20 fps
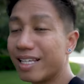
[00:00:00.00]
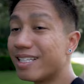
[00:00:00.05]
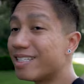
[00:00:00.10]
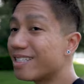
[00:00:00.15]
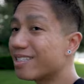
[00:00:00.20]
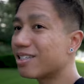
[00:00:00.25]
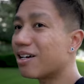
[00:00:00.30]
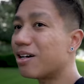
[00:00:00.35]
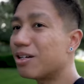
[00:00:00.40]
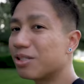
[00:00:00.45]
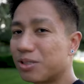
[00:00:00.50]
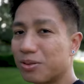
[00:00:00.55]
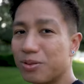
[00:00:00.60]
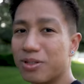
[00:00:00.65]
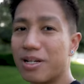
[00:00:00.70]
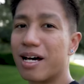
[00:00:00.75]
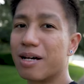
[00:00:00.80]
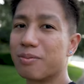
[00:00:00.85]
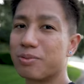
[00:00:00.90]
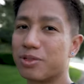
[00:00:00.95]
this is also
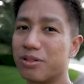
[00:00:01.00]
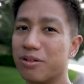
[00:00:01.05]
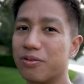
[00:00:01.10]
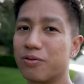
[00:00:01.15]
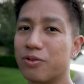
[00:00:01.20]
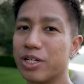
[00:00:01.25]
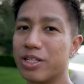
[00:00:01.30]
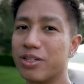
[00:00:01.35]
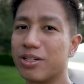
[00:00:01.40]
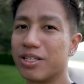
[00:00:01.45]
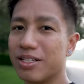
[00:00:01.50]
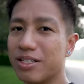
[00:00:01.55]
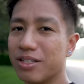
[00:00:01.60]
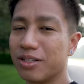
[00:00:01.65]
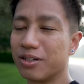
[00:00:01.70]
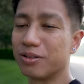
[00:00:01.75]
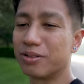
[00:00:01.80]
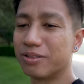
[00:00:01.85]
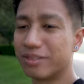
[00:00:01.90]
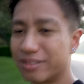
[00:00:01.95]
an option of what you can
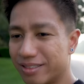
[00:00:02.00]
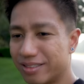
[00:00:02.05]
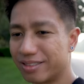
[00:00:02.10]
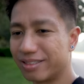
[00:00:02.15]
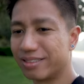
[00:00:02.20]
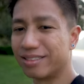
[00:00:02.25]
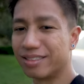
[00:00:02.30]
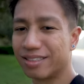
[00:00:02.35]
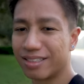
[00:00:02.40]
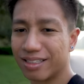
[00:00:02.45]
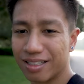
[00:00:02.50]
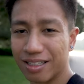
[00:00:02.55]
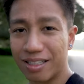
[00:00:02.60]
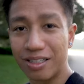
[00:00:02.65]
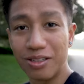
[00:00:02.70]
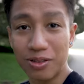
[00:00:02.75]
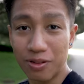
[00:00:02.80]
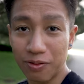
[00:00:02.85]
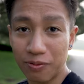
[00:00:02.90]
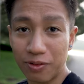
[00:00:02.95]
do.
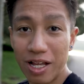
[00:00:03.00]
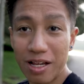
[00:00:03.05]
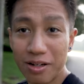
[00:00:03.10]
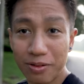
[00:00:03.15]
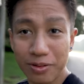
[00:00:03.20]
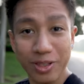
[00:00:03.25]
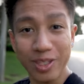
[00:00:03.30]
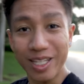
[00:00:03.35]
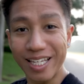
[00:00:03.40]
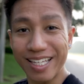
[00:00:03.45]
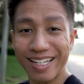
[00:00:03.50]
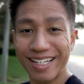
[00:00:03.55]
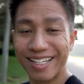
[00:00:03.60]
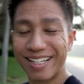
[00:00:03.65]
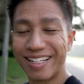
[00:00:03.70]
You can vlog with it.